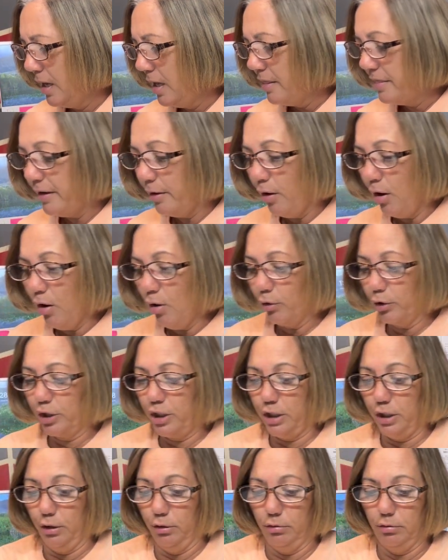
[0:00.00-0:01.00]
They're all
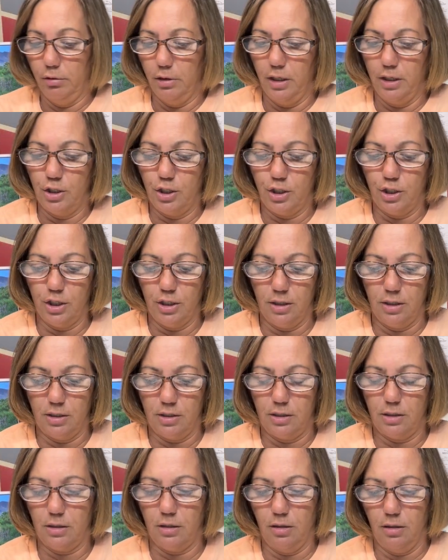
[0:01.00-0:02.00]
cute. It's
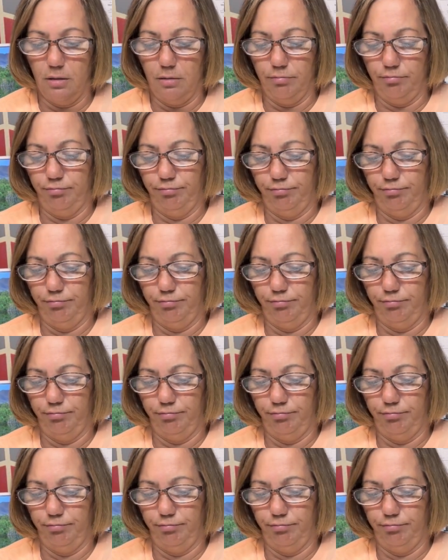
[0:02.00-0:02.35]
just, um,